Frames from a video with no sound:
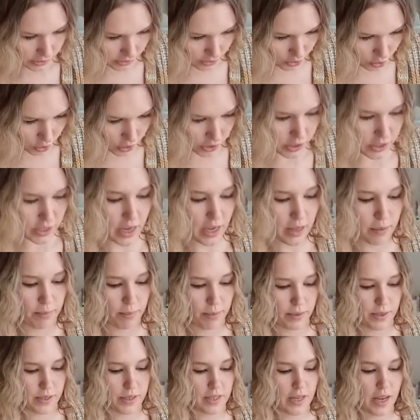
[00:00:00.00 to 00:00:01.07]
the
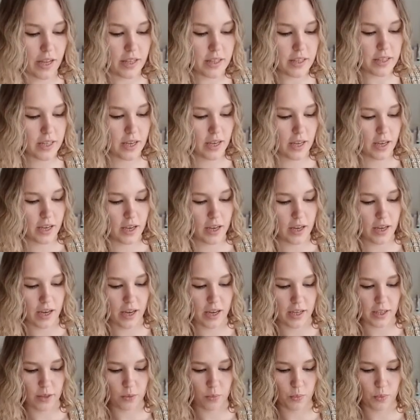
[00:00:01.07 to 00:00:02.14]
10%
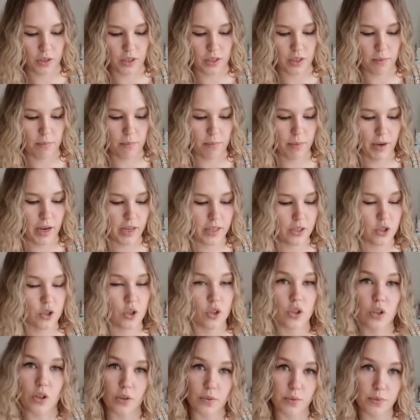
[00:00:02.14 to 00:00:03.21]
and will combine
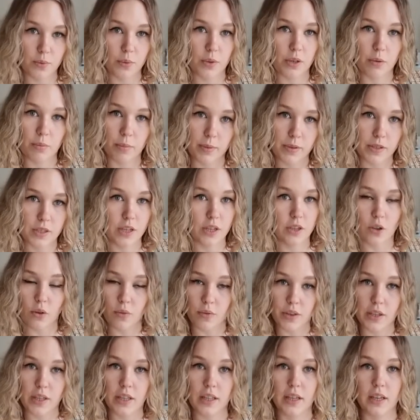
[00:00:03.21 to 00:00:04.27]
total of 20% of
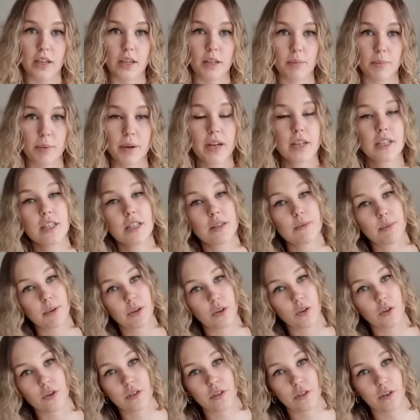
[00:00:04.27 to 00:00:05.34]
the clinical practice
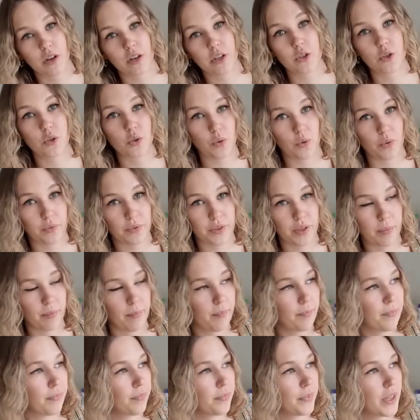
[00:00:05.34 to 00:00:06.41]
because there are two of them.
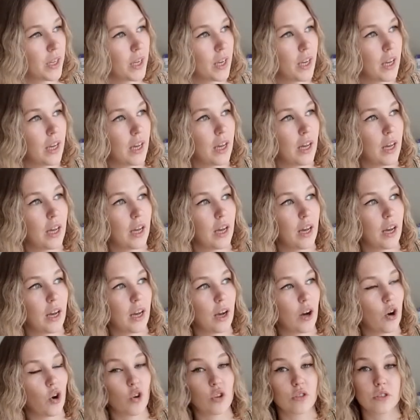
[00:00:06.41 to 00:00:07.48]

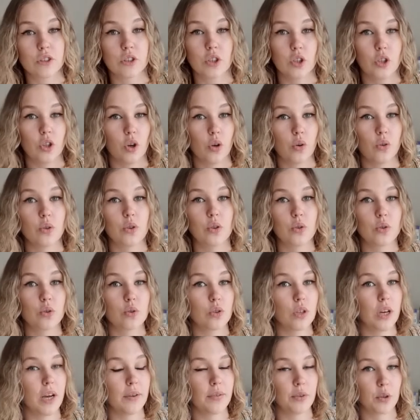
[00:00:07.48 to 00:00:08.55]
Also note, you do
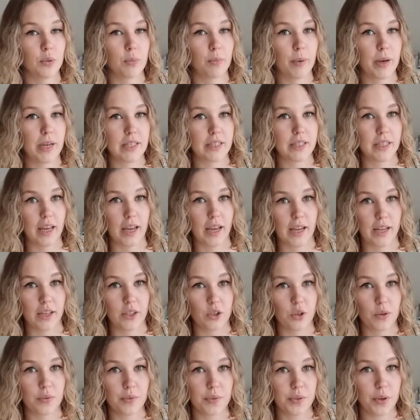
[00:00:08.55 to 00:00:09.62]
have to pass 8
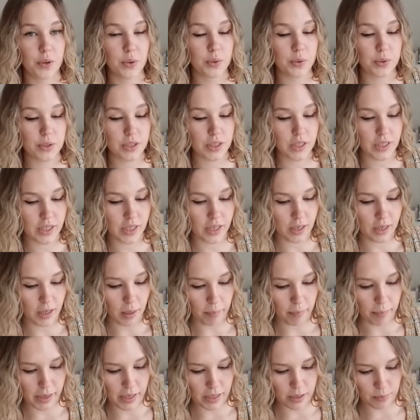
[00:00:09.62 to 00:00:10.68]
of those clinical
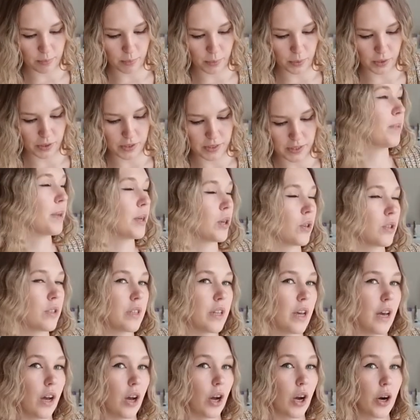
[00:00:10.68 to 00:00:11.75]
passports because
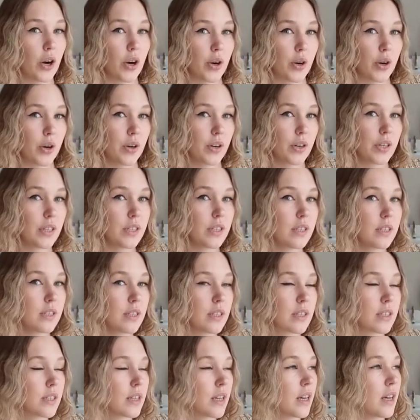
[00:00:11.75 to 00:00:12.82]
they're
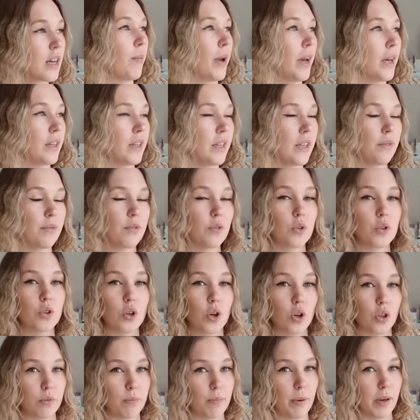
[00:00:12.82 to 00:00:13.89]
hurdles. And if you
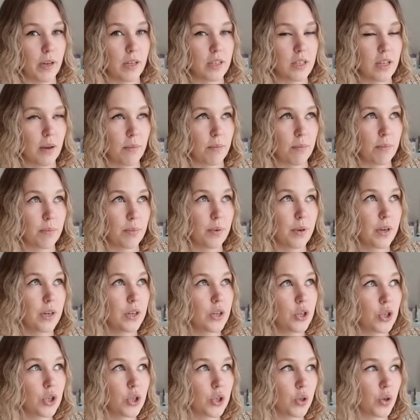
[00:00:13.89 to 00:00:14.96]
don't pass, I'm
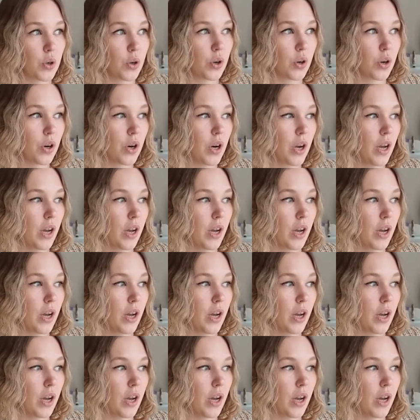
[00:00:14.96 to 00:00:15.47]
pretty sure